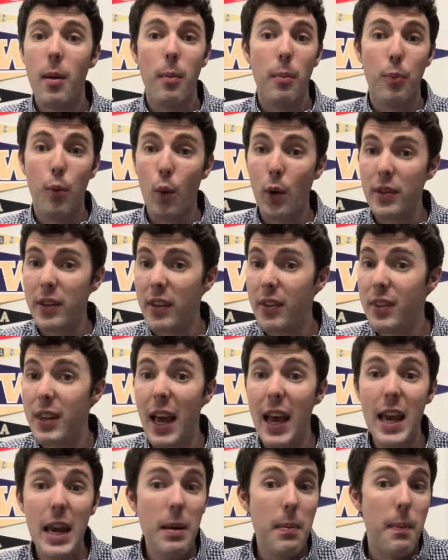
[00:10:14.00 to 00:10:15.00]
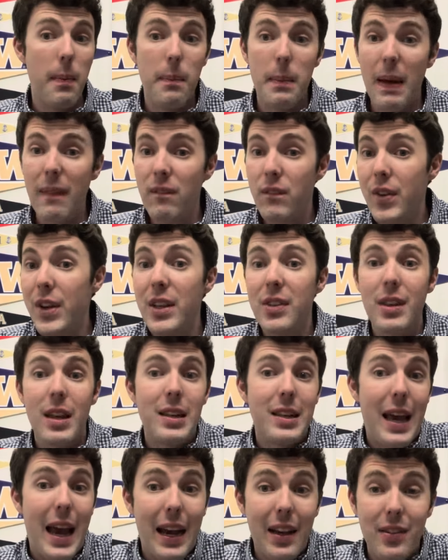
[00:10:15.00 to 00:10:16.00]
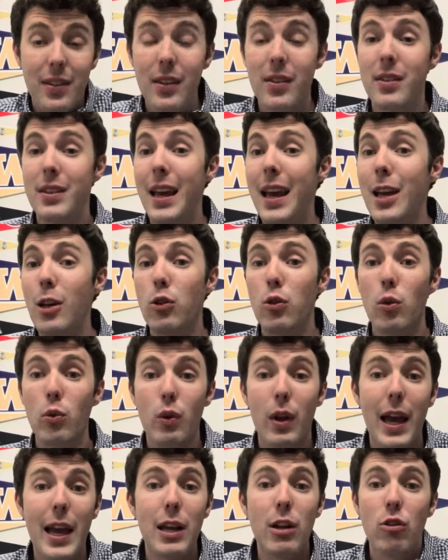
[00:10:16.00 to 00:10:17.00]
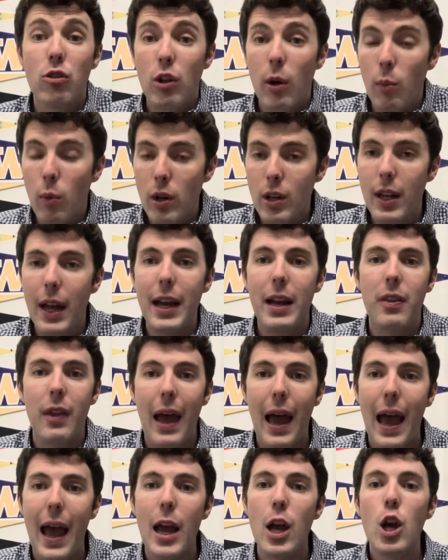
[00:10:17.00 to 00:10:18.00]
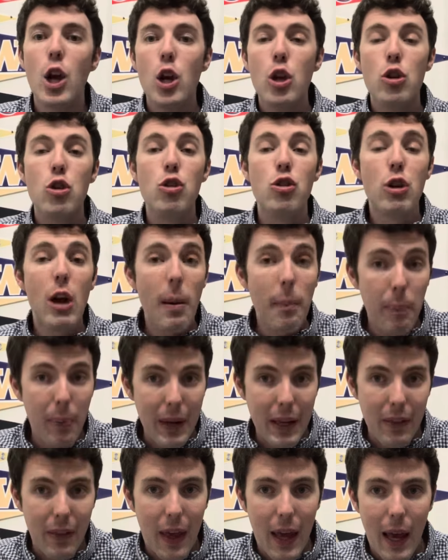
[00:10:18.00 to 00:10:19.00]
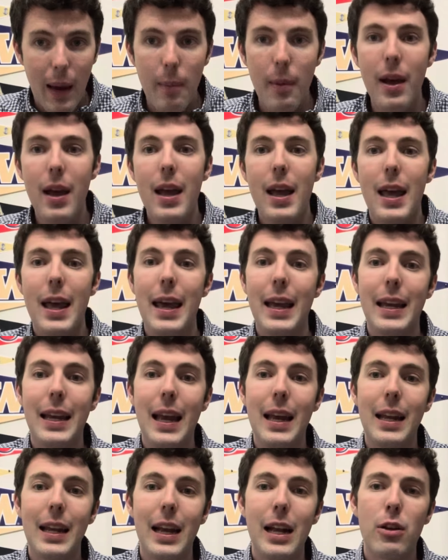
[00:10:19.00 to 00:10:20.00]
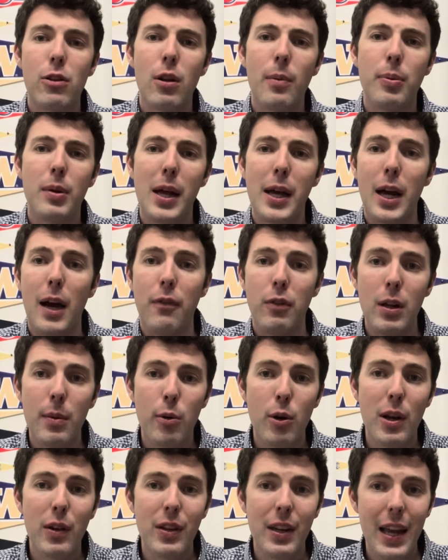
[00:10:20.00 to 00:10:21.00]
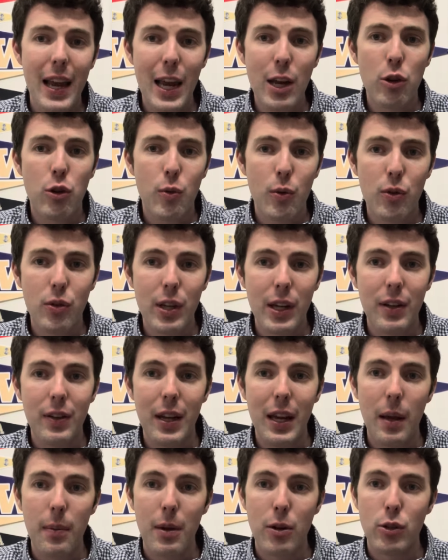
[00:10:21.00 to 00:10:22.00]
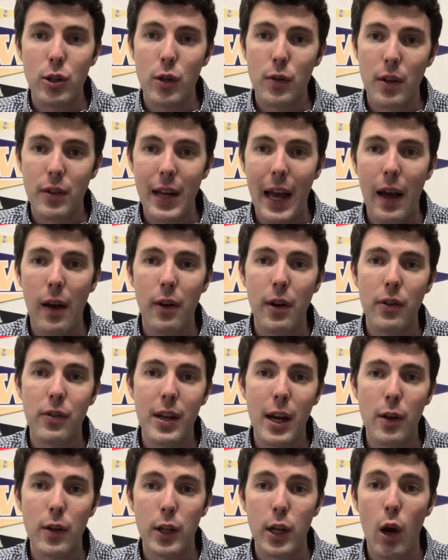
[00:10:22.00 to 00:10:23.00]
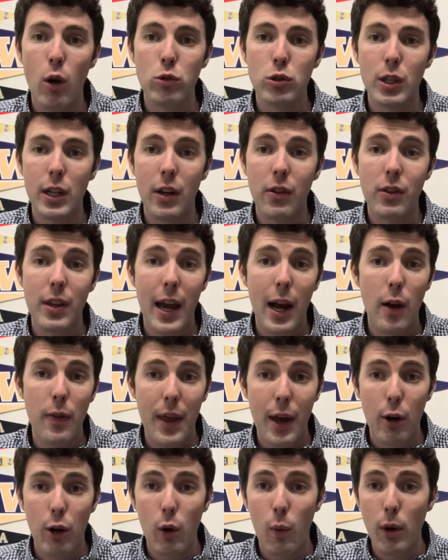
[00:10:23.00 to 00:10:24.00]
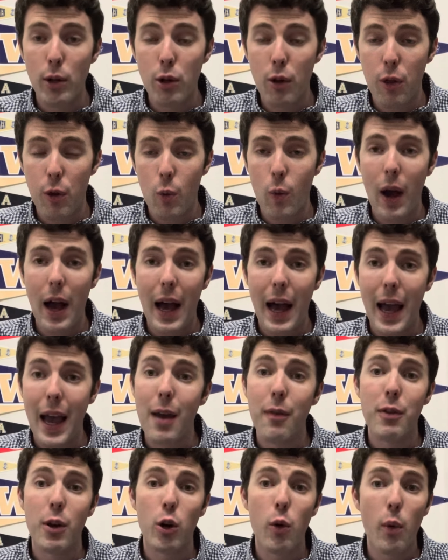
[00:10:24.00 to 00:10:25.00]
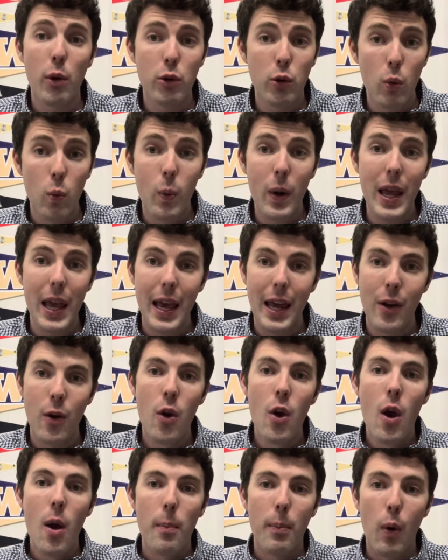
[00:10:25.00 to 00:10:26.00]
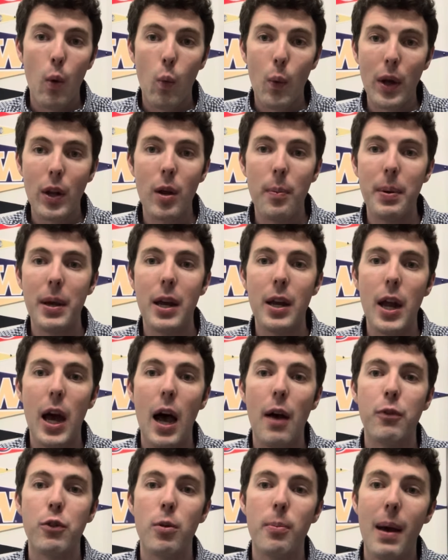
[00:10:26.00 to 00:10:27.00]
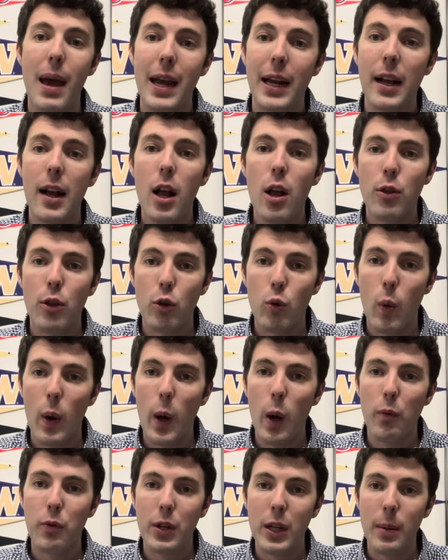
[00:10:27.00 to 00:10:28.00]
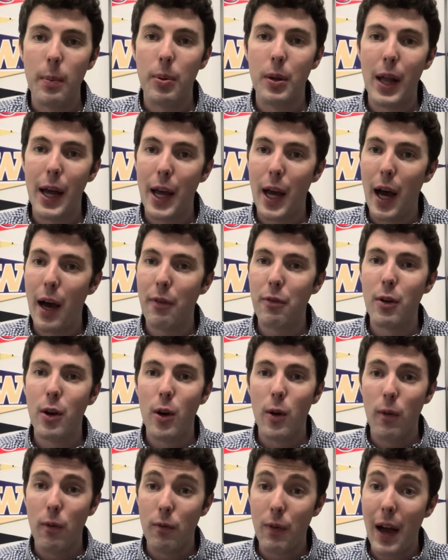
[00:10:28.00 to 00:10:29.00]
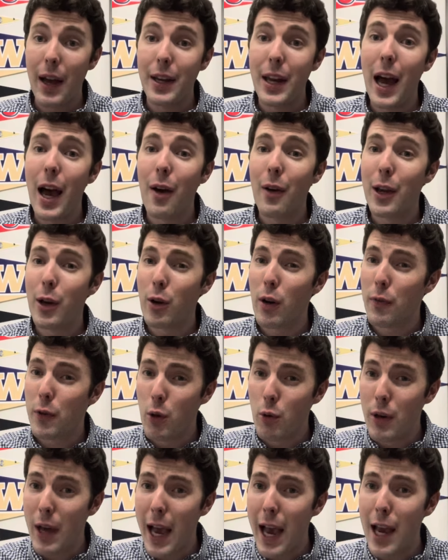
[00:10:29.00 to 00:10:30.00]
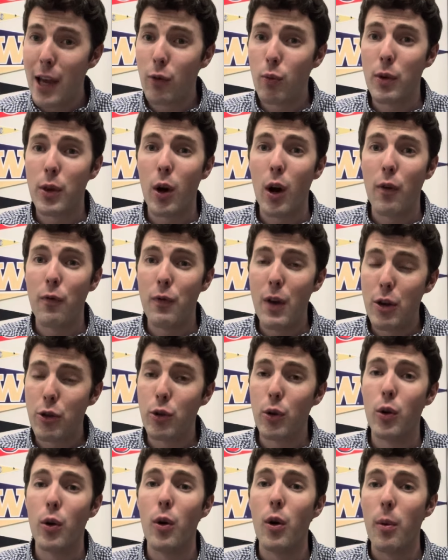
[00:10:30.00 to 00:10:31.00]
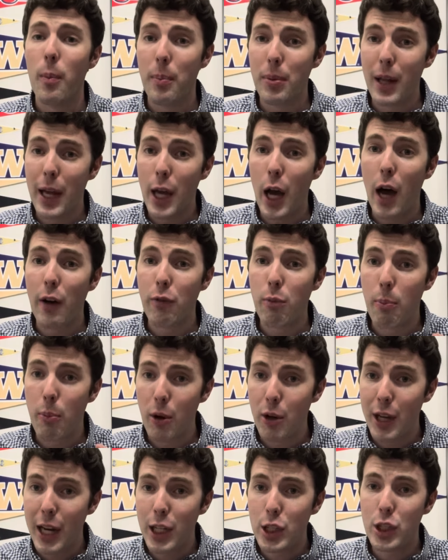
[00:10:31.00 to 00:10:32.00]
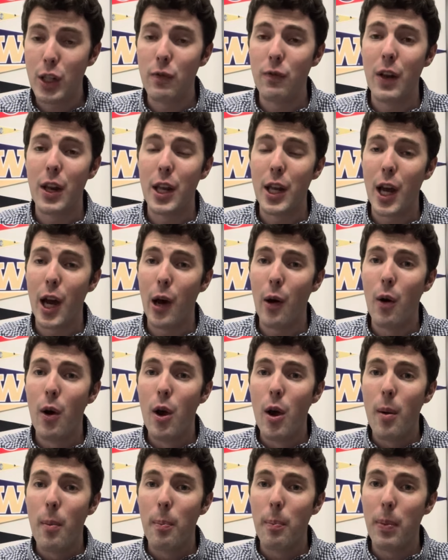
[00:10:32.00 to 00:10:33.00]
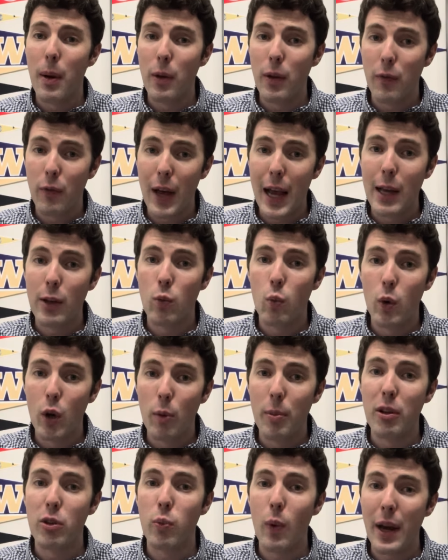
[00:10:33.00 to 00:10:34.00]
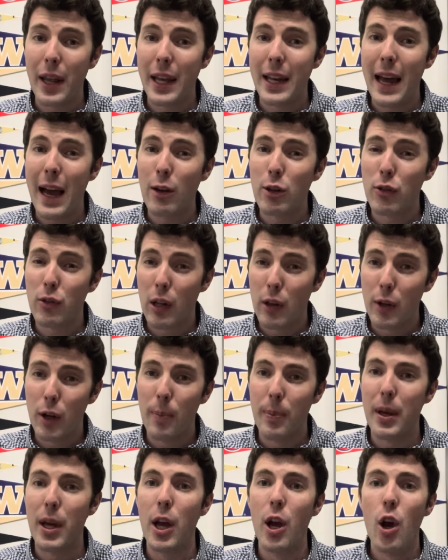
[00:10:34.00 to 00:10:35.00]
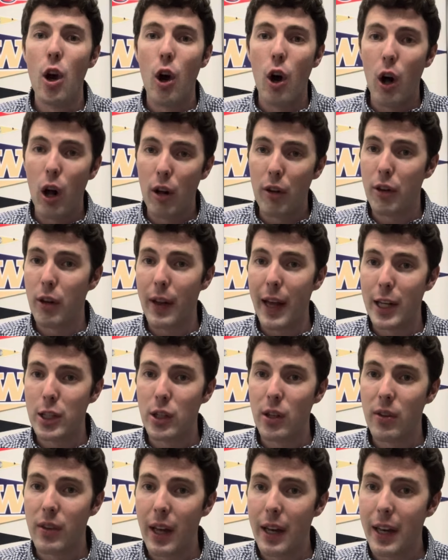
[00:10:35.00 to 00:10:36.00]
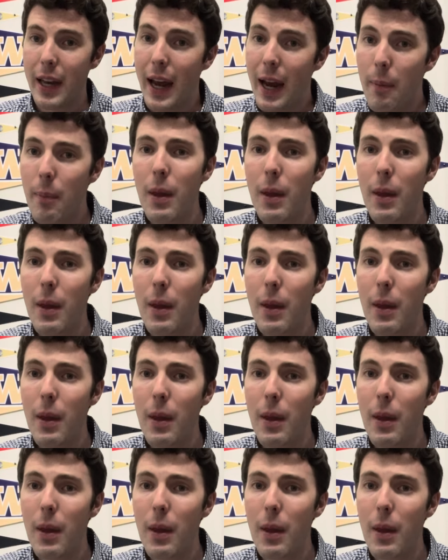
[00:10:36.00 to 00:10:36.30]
Boise State, Memphis, Texas State, Tulane, someone like that, jumping them and getting into the playoff. Liberty is an interesting team this year. The talent is there. The coaching is there. They are going to thrive. They're going to win, but will it be enough to make the twelve-team playoff? Find out here in a few days with our official playoff prediction video, but the Flames will be sweating it out just a little bit on Selection Sunday.